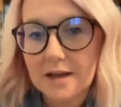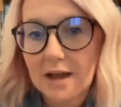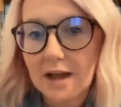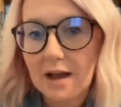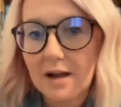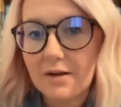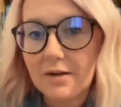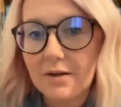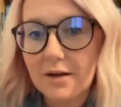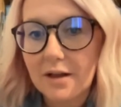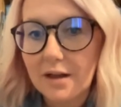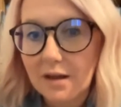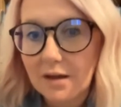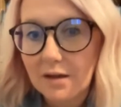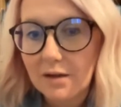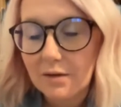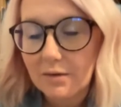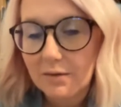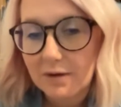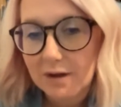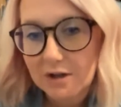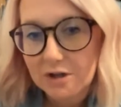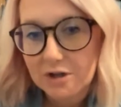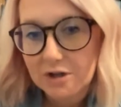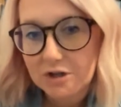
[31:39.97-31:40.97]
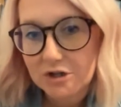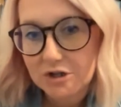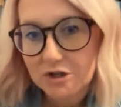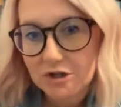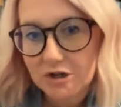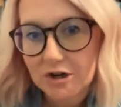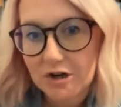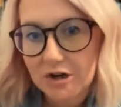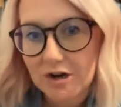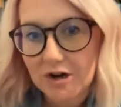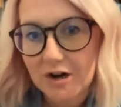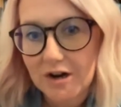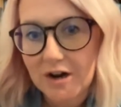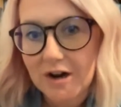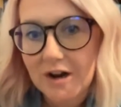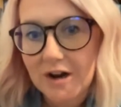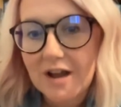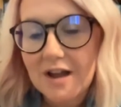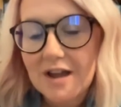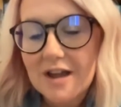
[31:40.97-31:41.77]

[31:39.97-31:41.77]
How do you ensure